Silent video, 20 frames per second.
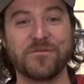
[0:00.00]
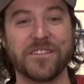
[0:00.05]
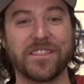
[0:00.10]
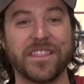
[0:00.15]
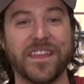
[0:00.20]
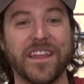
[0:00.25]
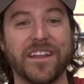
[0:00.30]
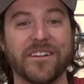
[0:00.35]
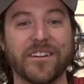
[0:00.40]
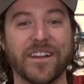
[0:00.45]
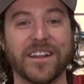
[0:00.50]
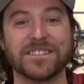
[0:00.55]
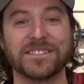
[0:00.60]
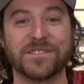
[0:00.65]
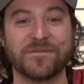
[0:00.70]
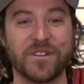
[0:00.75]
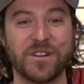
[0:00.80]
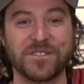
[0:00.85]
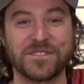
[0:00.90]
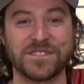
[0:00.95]
with Airguns
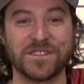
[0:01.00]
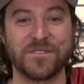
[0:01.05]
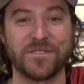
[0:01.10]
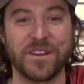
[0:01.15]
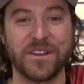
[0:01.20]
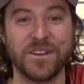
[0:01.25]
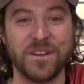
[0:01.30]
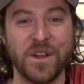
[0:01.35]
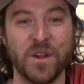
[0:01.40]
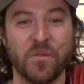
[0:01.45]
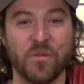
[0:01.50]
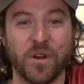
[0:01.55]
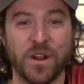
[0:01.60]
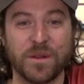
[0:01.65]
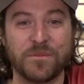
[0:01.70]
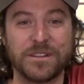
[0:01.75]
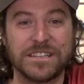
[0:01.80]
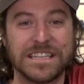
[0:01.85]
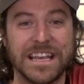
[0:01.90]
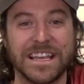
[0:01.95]
of Arizona. We're
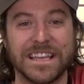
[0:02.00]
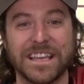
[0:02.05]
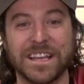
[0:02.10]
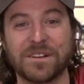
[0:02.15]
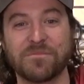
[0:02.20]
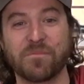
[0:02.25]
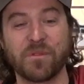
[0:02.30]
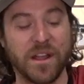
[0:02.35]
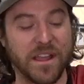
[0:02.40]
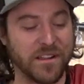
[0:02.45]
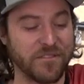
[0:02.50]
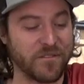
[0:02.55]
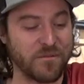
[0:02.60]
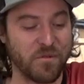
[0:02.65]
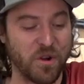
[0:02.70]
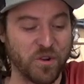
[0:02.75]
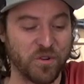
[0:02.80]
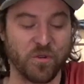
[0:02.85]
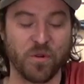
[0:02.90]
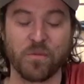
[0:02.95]
gonna be taking a break
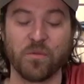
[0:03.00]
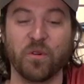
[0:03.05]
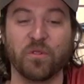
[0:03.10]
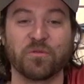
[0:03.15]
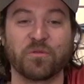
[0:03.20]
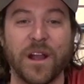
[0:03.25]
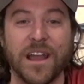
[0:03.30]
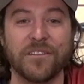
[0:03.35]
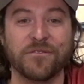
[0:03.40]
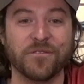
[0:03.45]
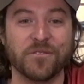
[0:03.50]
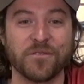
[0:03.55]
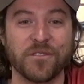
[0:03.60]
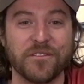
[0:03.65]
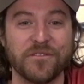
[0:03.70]
from our normal rifle